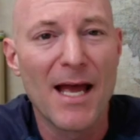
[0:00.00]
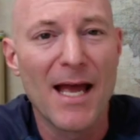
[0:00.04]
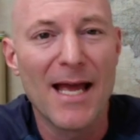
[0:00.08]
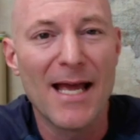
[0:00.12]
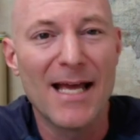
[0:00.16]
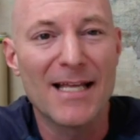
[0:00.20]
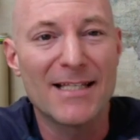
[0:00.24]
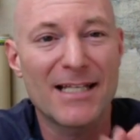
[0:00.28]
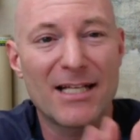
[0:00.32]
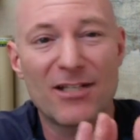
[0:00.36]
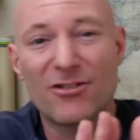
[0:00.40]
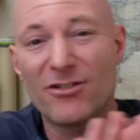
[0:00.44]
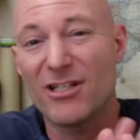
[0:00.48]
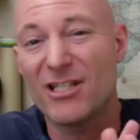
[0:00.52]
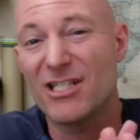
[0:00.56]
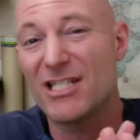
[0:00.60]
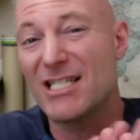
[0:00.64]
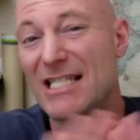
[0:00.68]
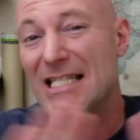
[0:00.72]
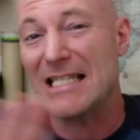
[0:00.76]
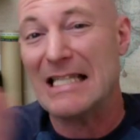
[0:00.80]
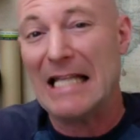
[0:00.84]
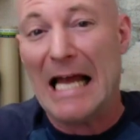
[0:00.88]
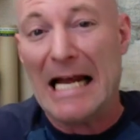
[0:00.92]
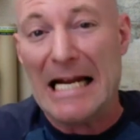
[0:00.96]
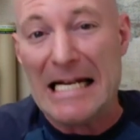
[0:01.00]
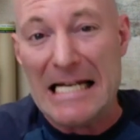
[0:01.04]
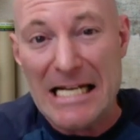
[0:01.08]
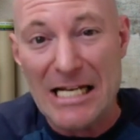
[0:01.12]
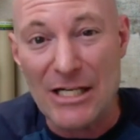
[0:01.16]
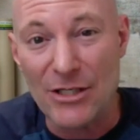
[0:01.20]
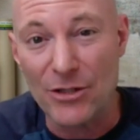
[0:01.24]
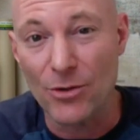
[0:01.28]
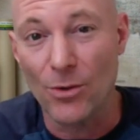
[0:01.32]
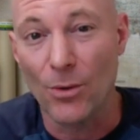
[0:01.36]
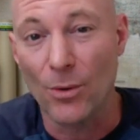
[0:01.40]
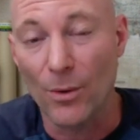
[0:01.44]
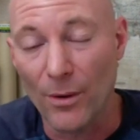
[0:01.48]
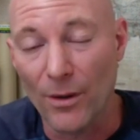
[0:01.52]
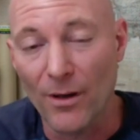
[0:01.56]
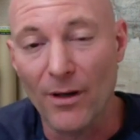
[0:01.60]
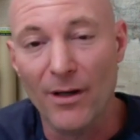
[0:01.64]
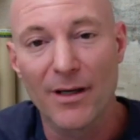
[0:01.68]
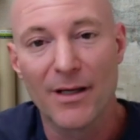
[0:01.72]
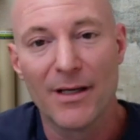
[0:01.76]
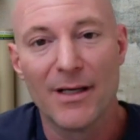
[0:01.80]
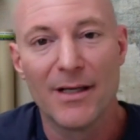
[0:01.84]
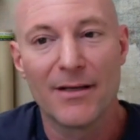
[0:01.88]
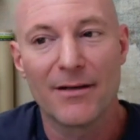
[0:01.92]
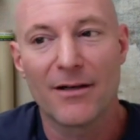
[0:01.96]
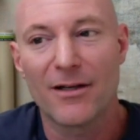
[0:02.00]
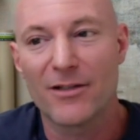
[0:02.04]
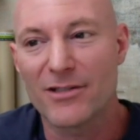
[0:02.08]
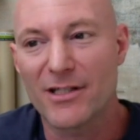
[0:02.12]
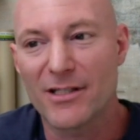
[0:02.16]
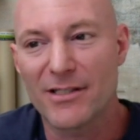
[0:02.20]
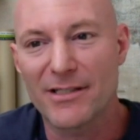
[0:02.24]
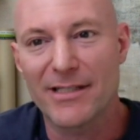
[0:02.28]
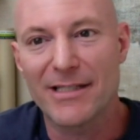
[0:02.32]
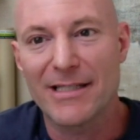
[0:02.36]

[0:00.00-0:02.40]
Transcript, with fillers: it's actually a sliding door, because it's